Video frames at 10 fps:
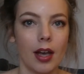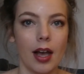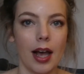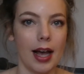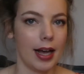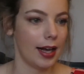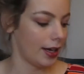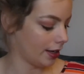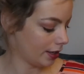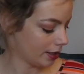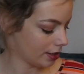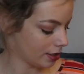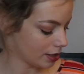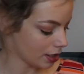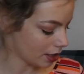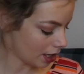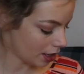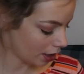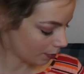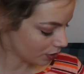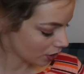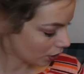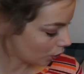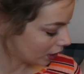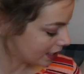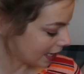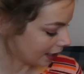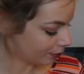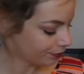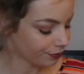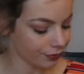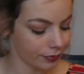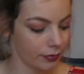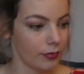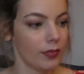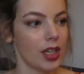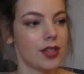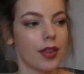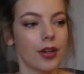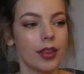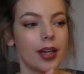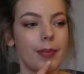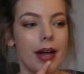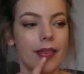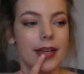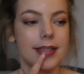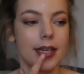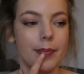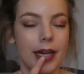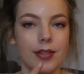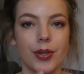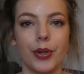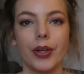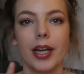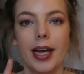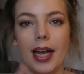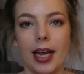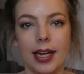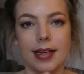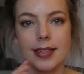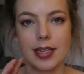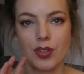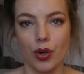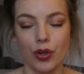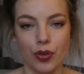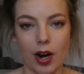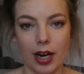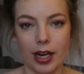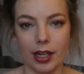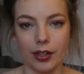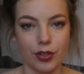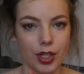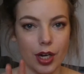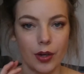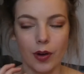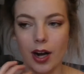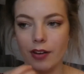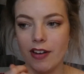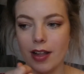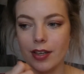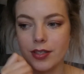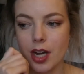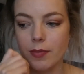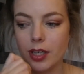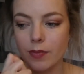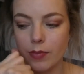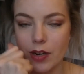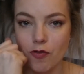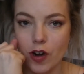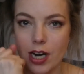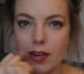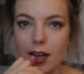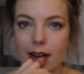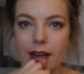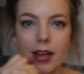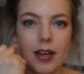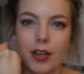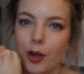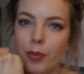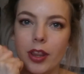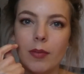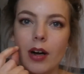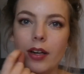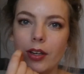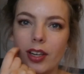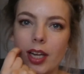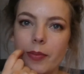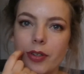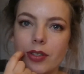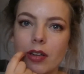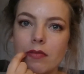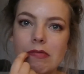And then I'm just going to call it a day. So the good thing about this lip pencil is it's not drying. So I find that some can be really like, you put them on and your lip just goes